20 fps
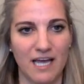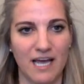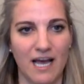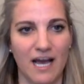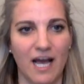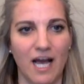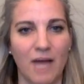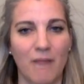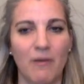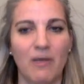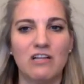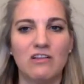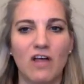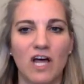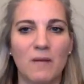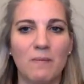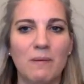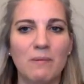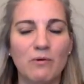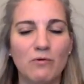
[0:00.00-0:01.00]
A lot
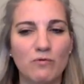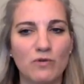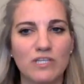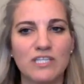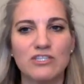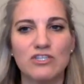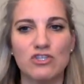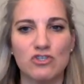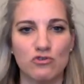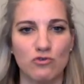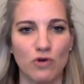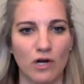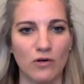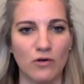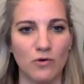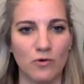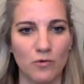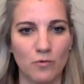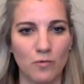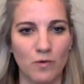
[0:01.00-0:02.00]
of people really
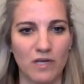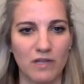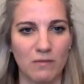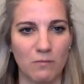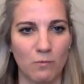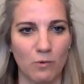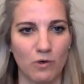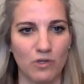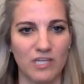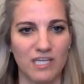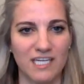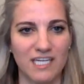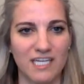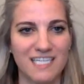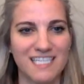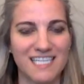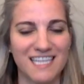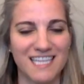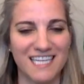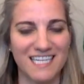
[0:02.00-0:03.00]
struggle with worthiness
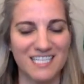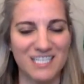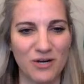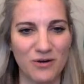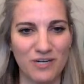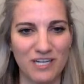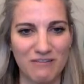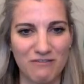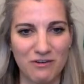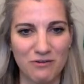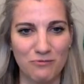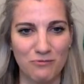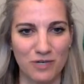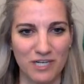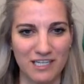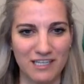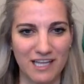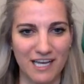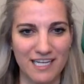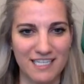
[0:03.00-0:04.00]
and they don't even
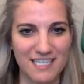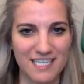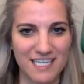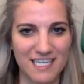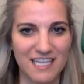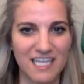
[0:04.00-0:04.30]
realize it.